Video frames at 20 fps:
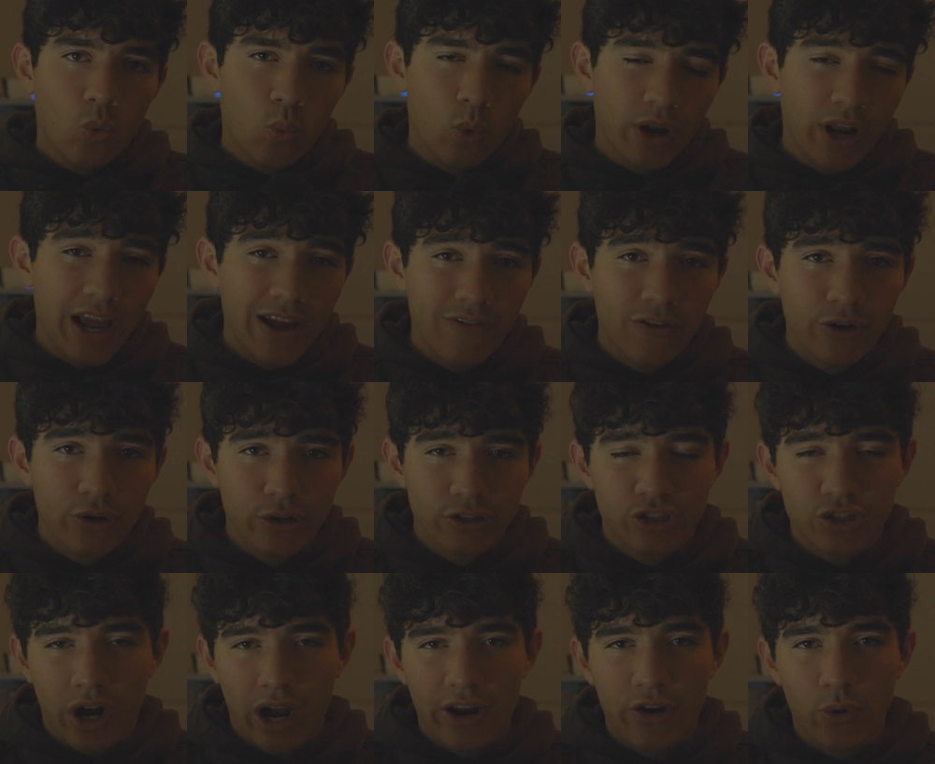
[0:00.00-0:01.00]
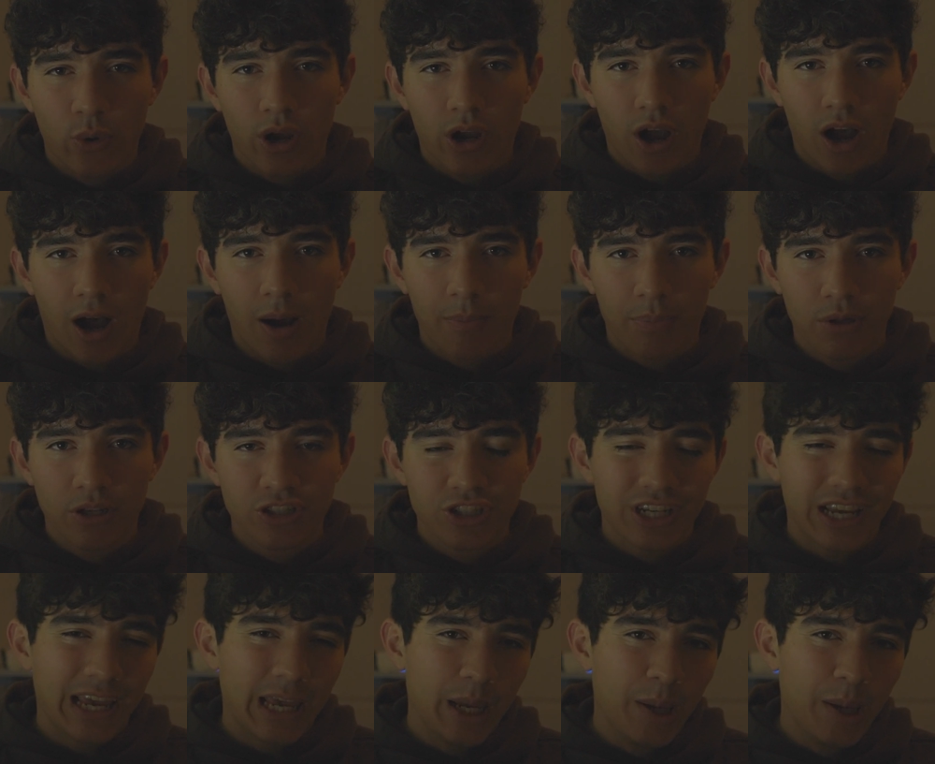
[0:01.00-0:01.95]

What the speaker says: Whatever you're trying to accomplish,